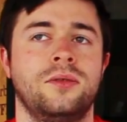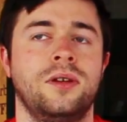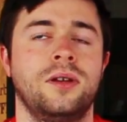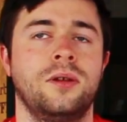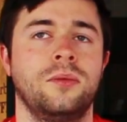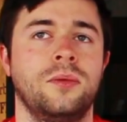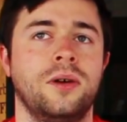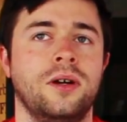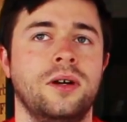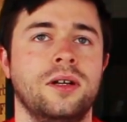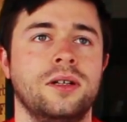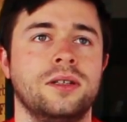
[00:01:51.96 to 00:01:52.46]
real
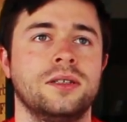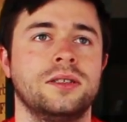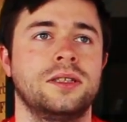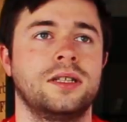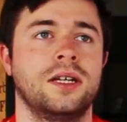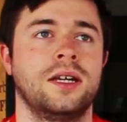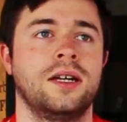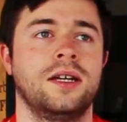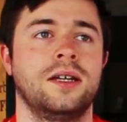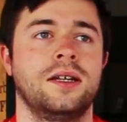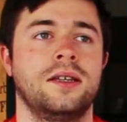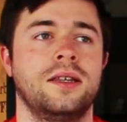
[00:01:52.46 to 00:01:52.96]
world.
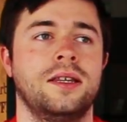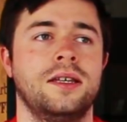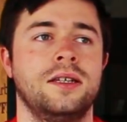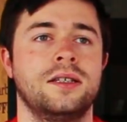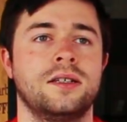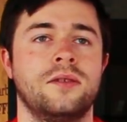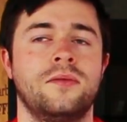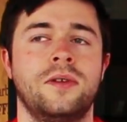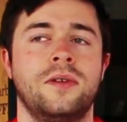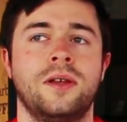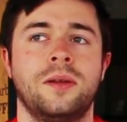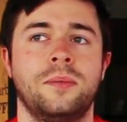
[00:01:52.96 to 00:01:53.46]
These are
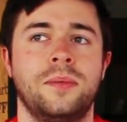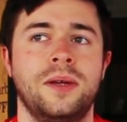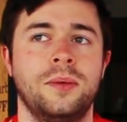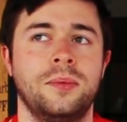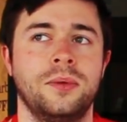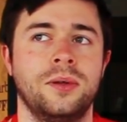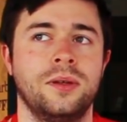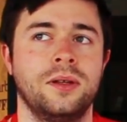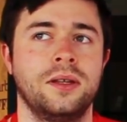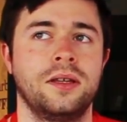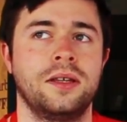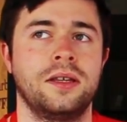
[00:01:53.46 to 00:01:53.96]
real
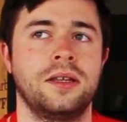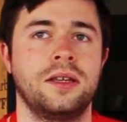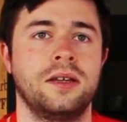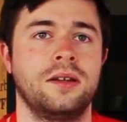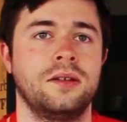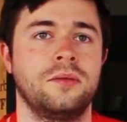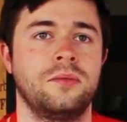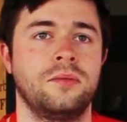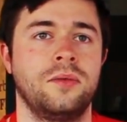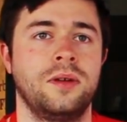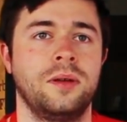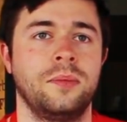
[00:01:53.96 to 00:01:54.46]
people, they're
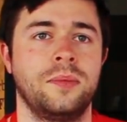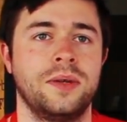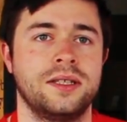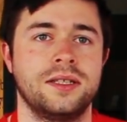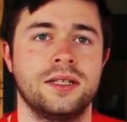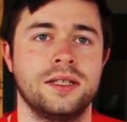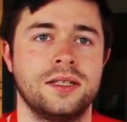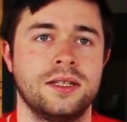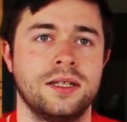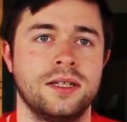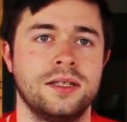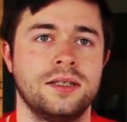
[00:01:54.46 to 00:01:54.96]
real
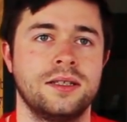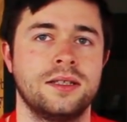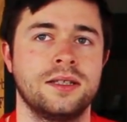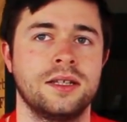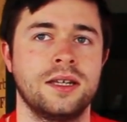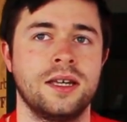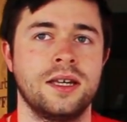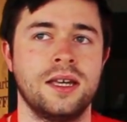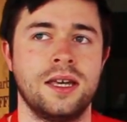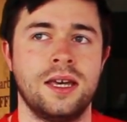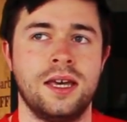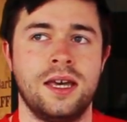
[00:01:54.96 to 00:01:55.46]
businesses.
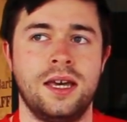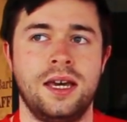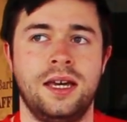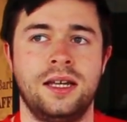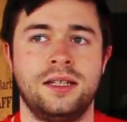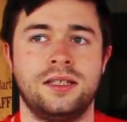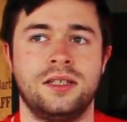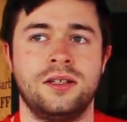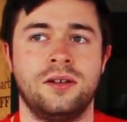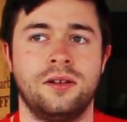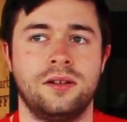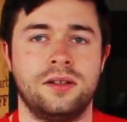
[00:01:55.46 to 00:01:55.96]

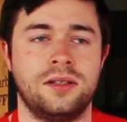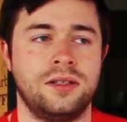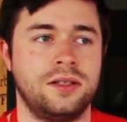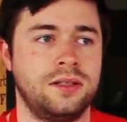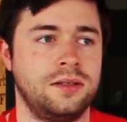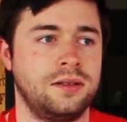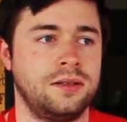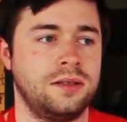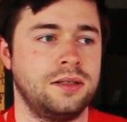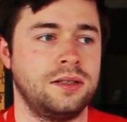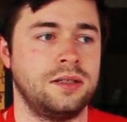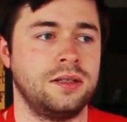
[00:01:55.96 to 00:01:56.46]
It's not
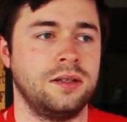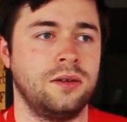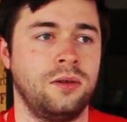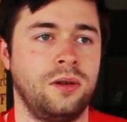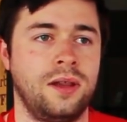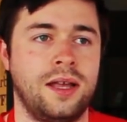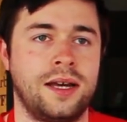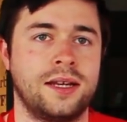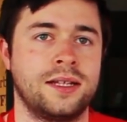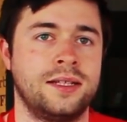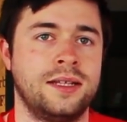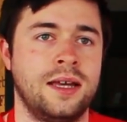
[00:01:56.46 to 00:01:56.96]
all
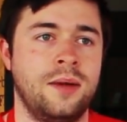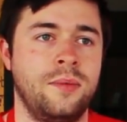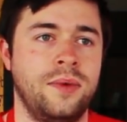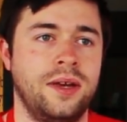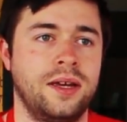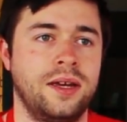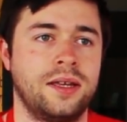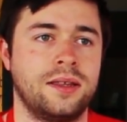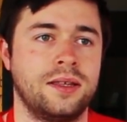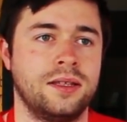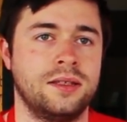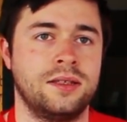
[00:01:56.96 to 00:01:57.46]
academic,
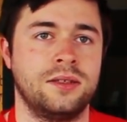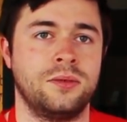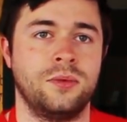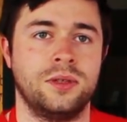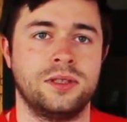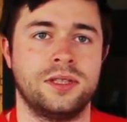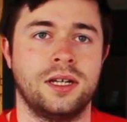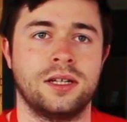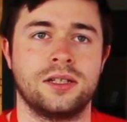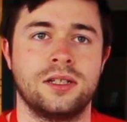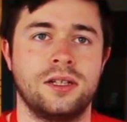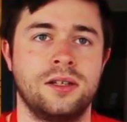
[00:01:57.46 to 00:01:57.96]
this is what's
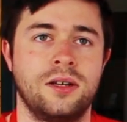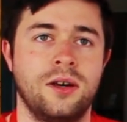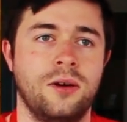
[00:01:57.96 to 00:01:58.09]
actually